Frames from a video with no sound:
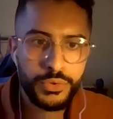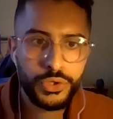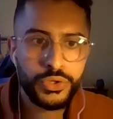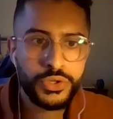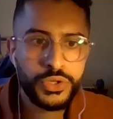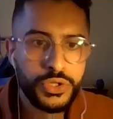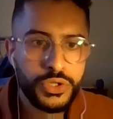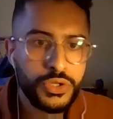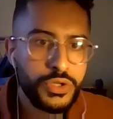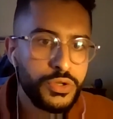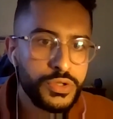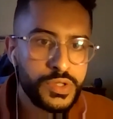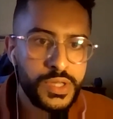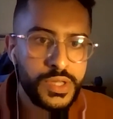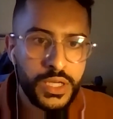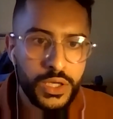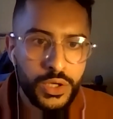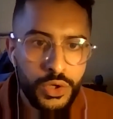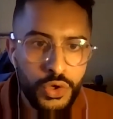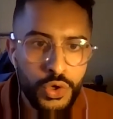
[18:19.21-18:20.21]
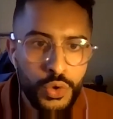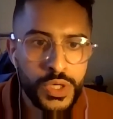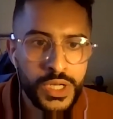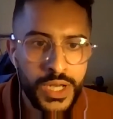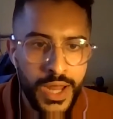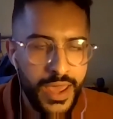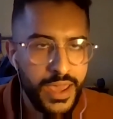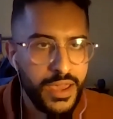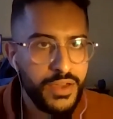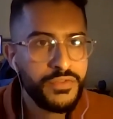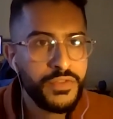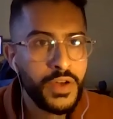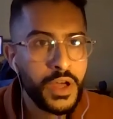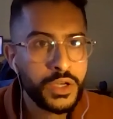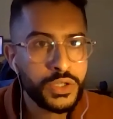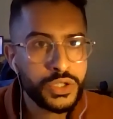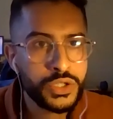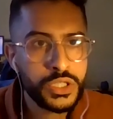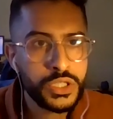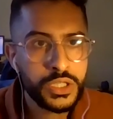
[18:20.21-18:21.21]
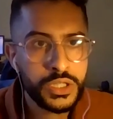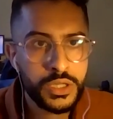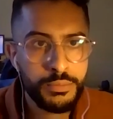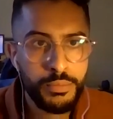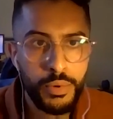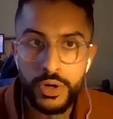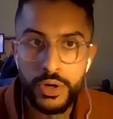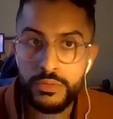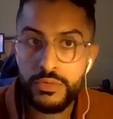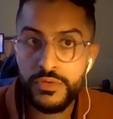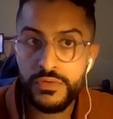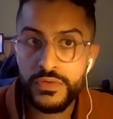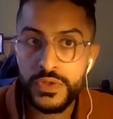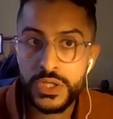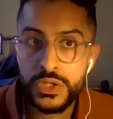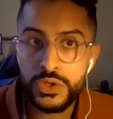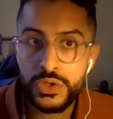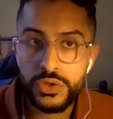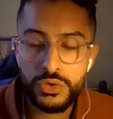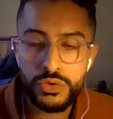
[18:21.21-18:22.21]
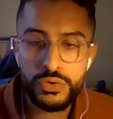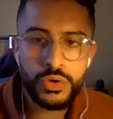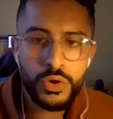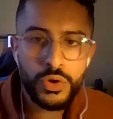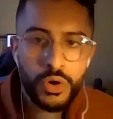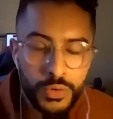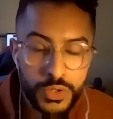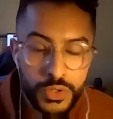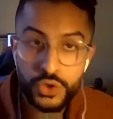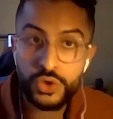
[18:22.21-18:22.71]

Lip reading: You can use the Q&A function at the bottom of this Zoom